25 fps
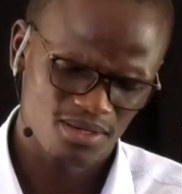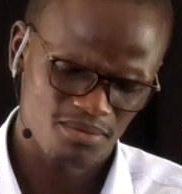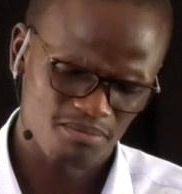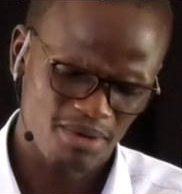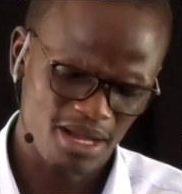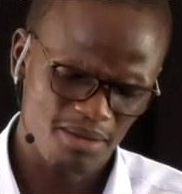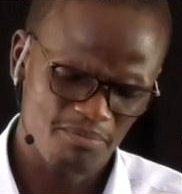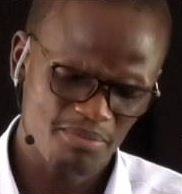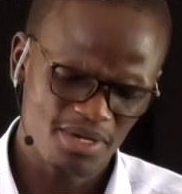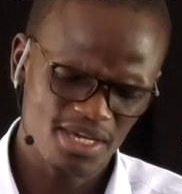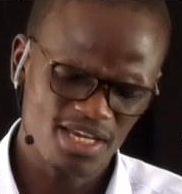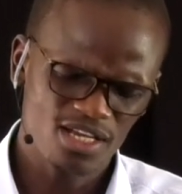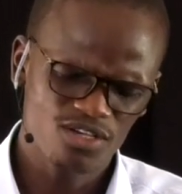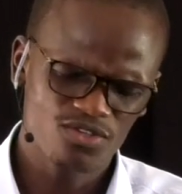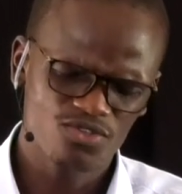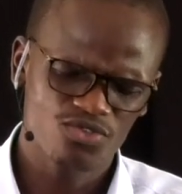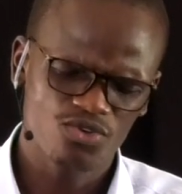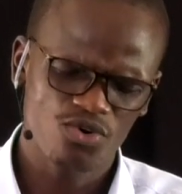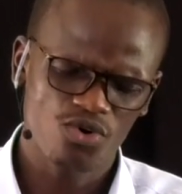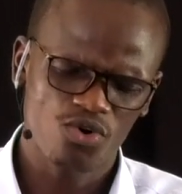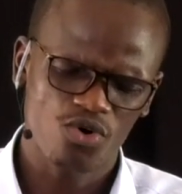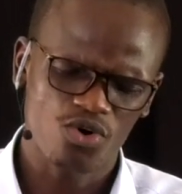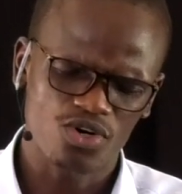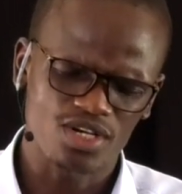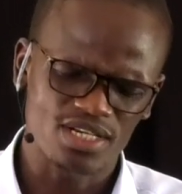by being
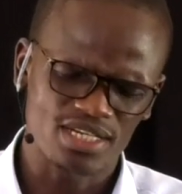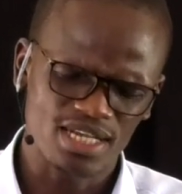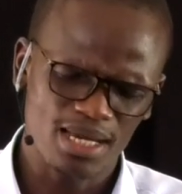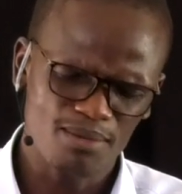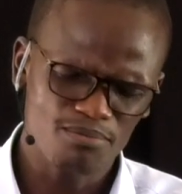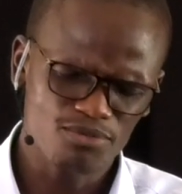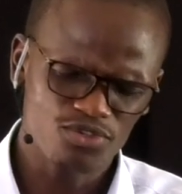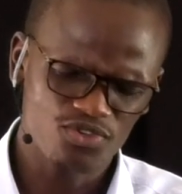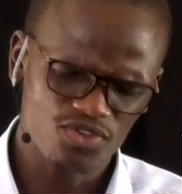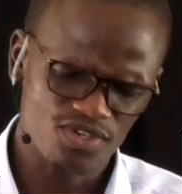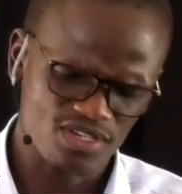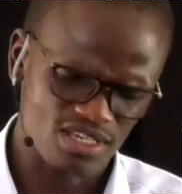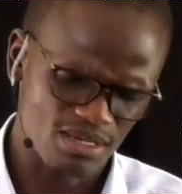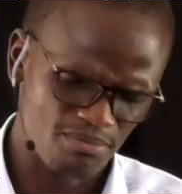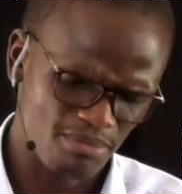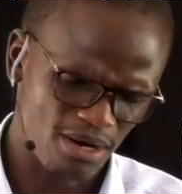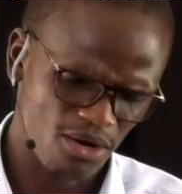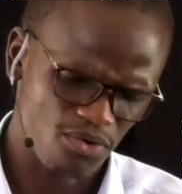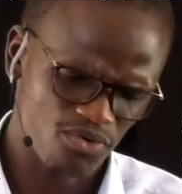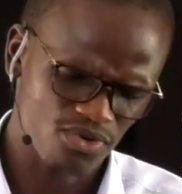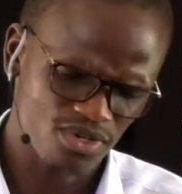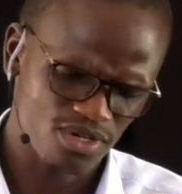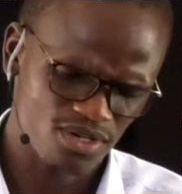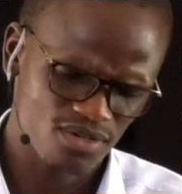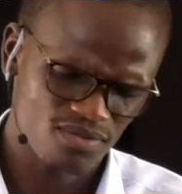so contemptuous
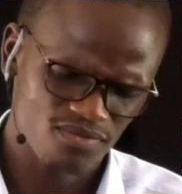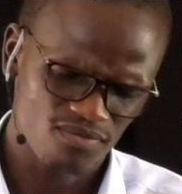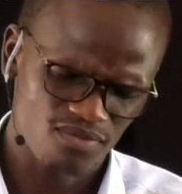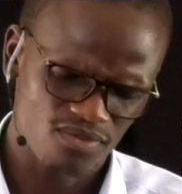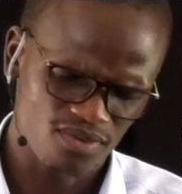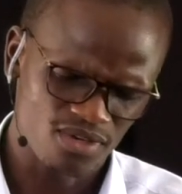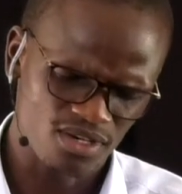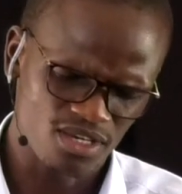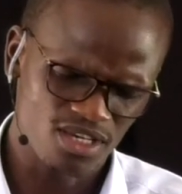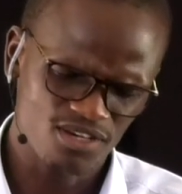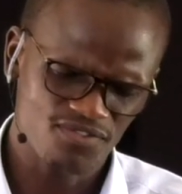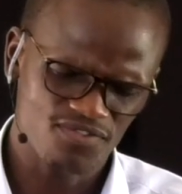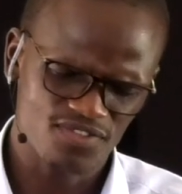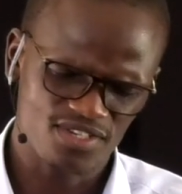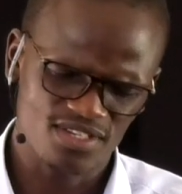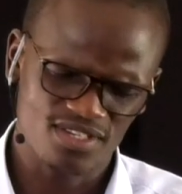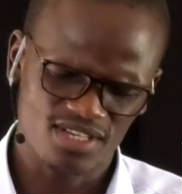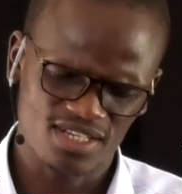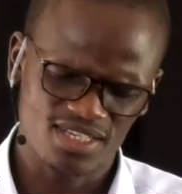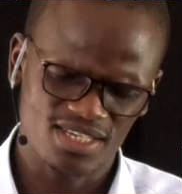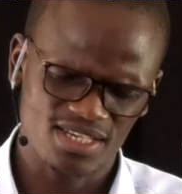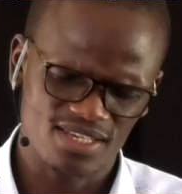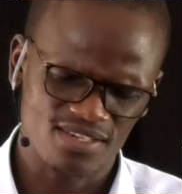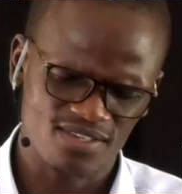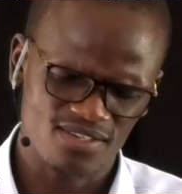about gifts
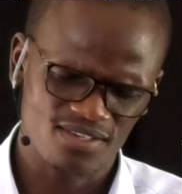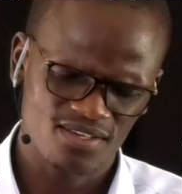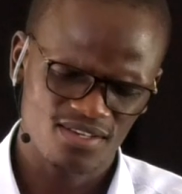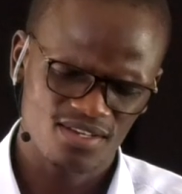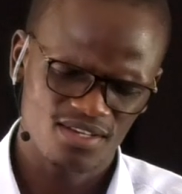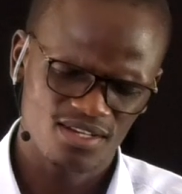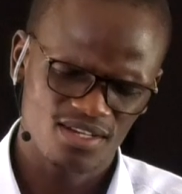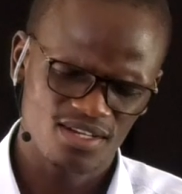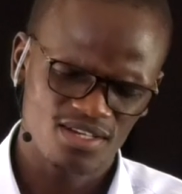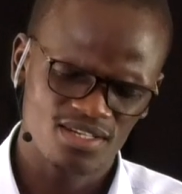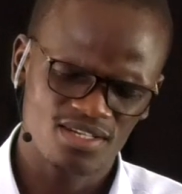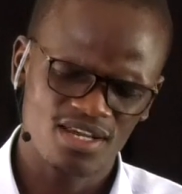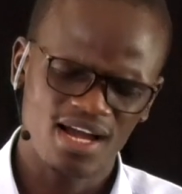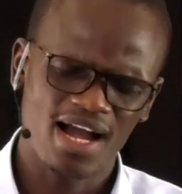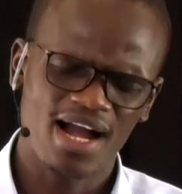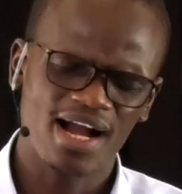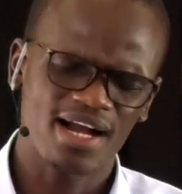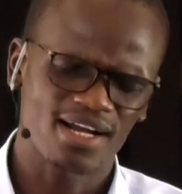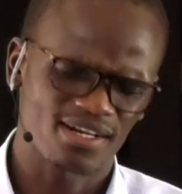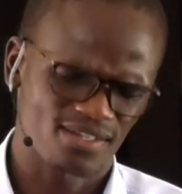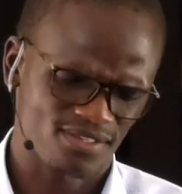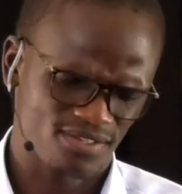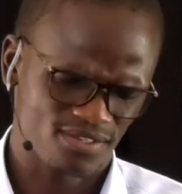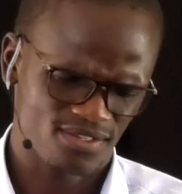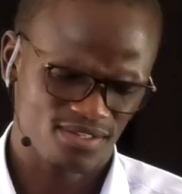such as
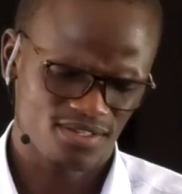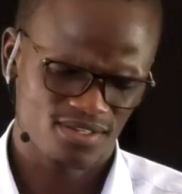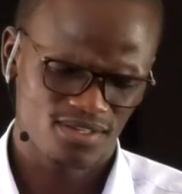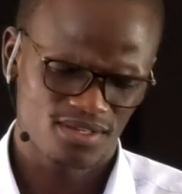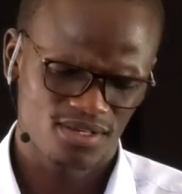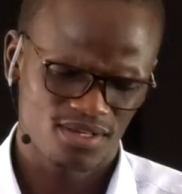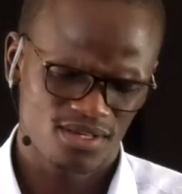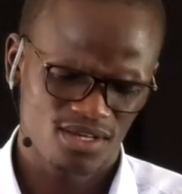tongues.